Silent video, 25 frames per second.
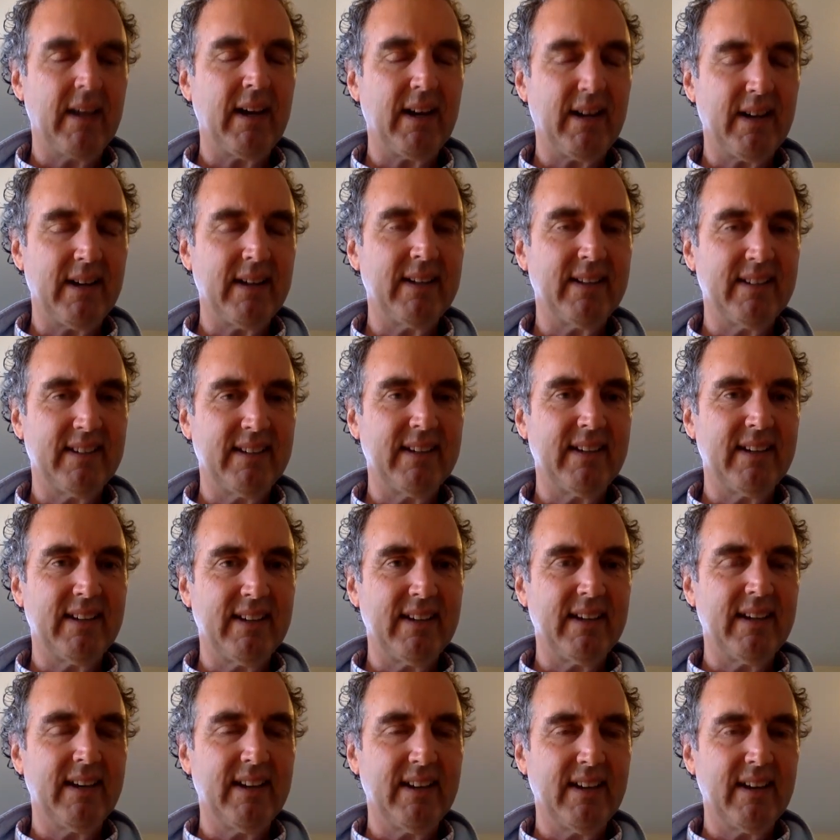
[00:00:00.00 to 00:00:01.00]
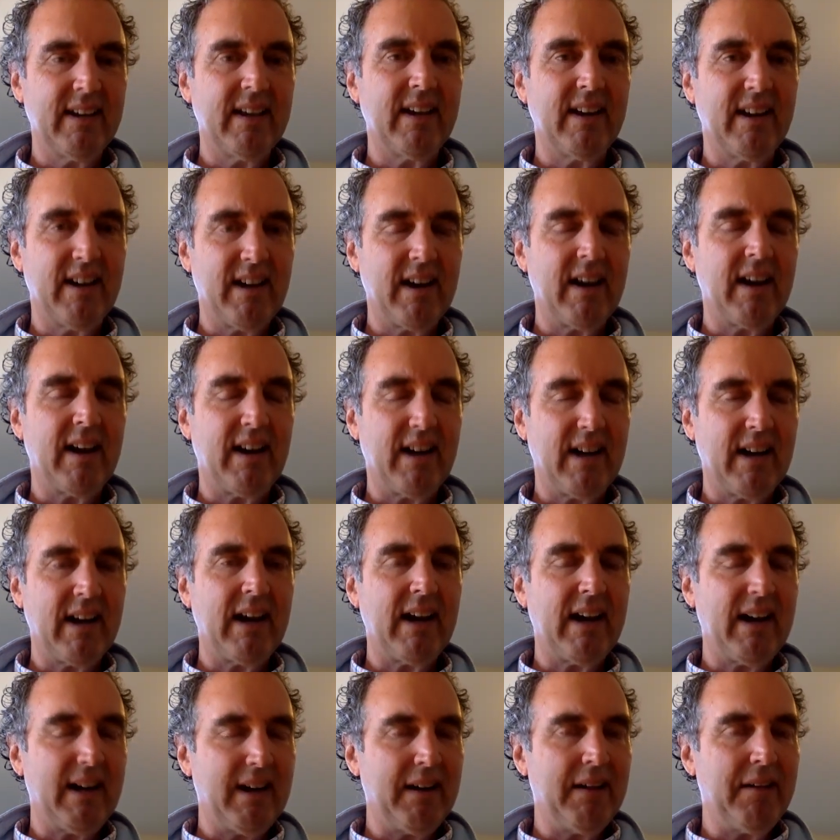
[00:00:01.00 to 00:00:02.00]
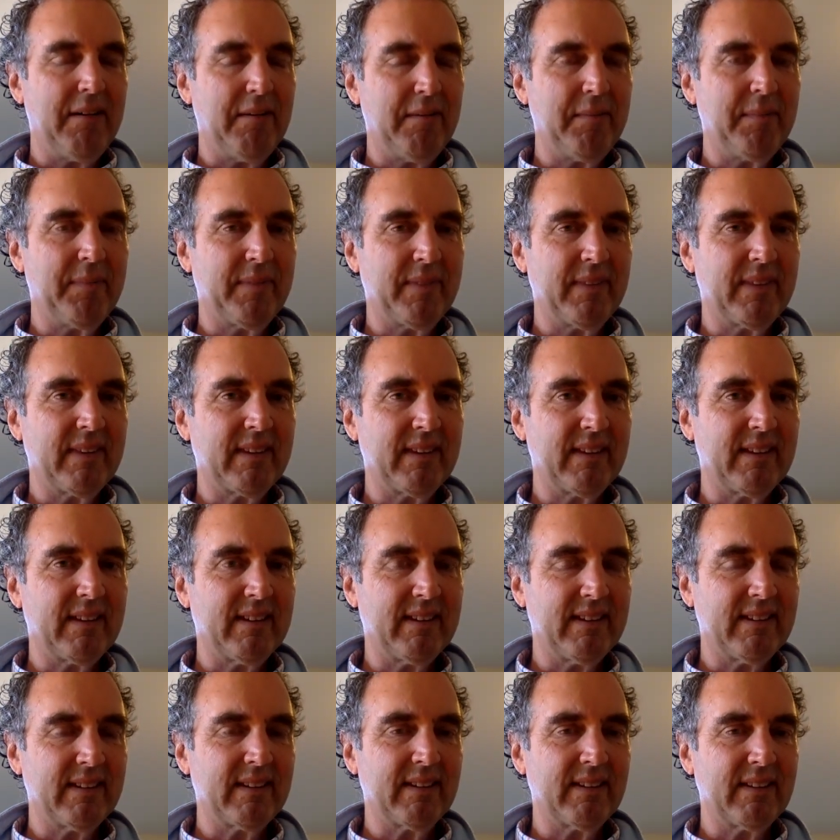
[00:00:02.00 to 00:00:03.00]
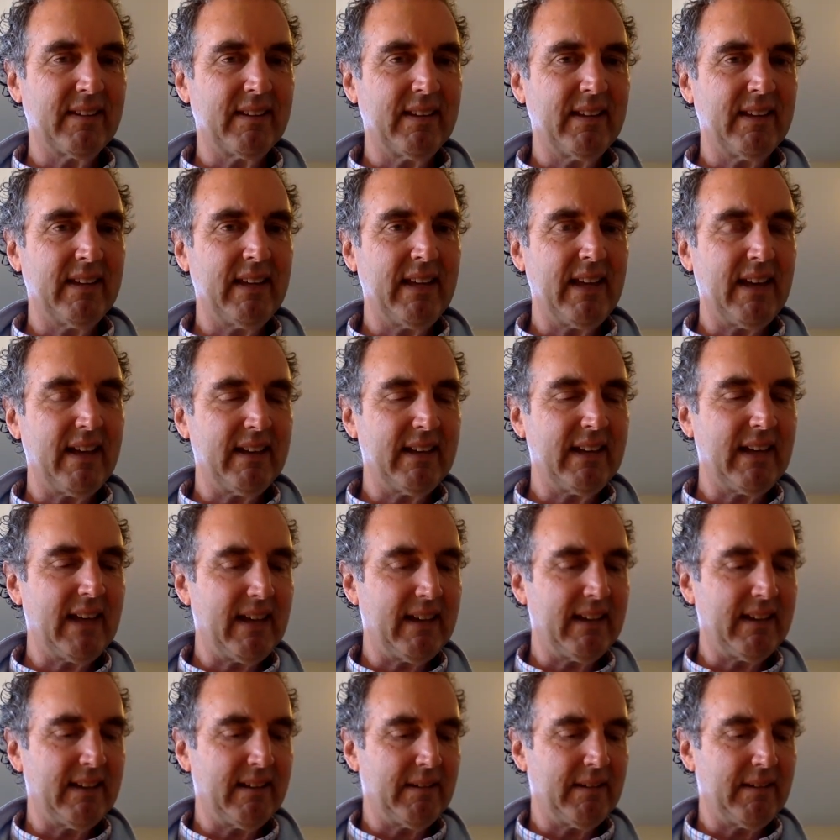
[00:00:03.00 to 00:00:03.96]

Huh. Um. Yeah, you, yeah. you